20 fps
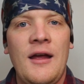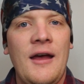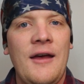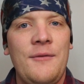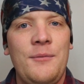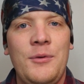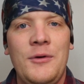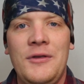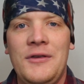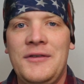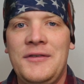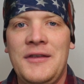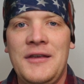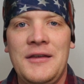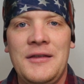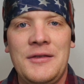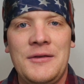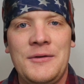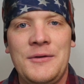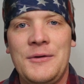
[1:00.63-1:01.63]
I put this
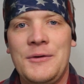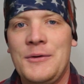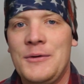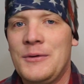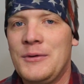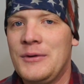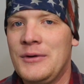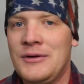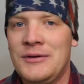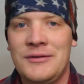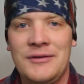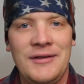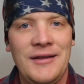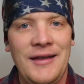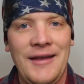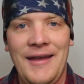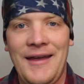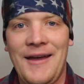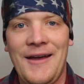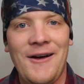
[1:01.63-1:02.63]
thing through
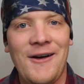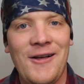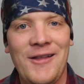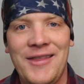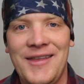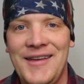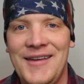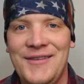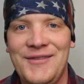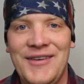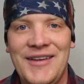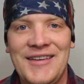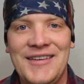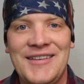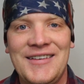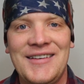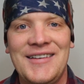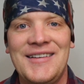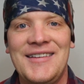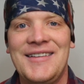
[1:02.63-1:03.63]
all the
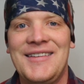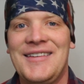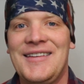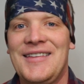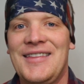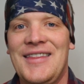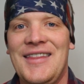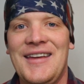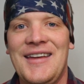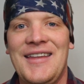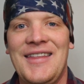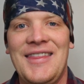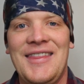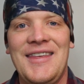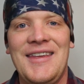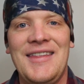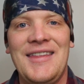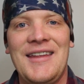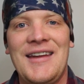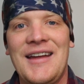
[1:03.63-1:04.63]
adventures and thick and
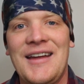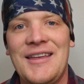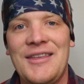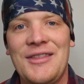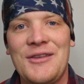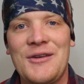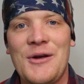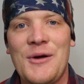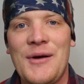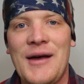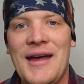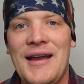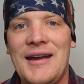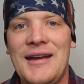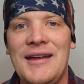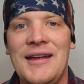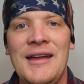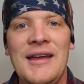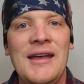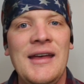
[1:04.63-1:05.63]
thin that I can throw at
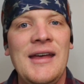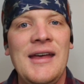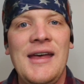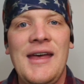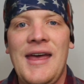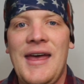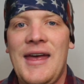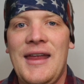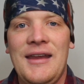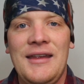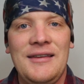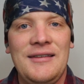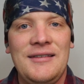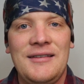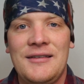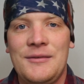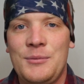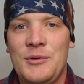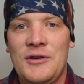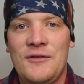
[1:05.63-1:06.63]
it, and it's
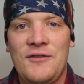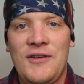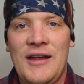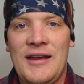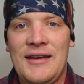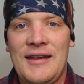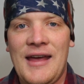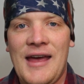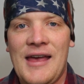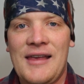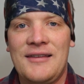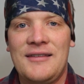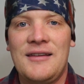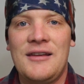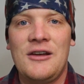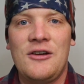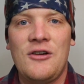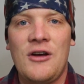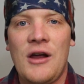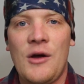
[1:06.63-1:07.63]
just been
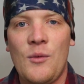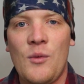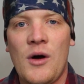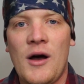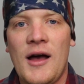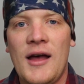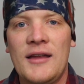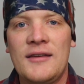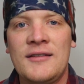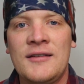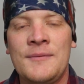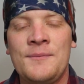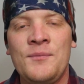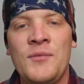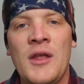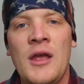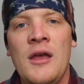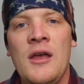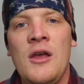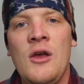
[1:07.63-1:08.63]
fantastic, great watch.
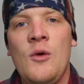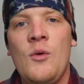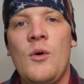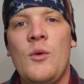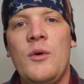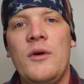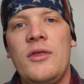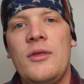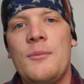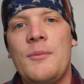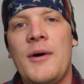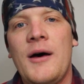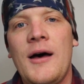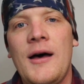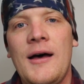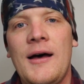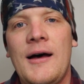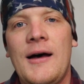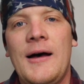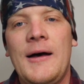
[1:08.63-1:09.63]
Well, with the
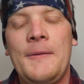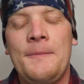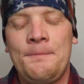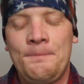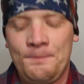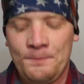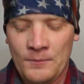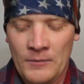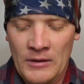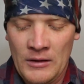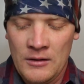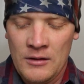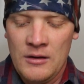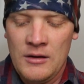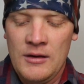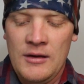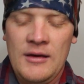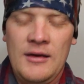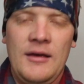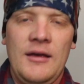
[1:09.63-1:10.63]
Baja,
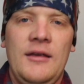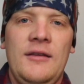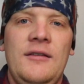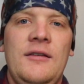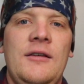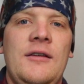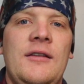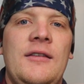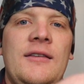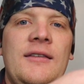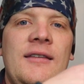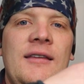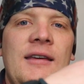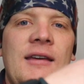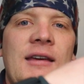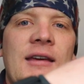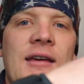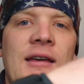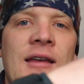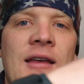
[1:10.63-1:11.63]
as you can
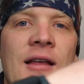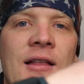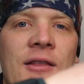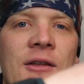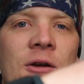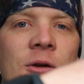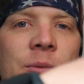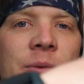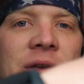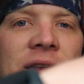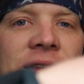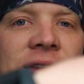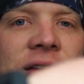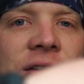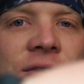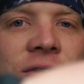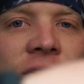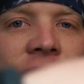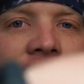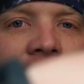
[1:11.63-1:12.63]
see, a little bit
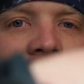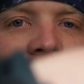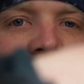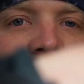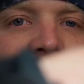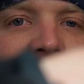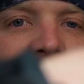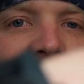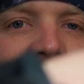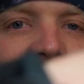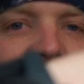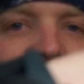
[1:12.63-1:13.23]
different on this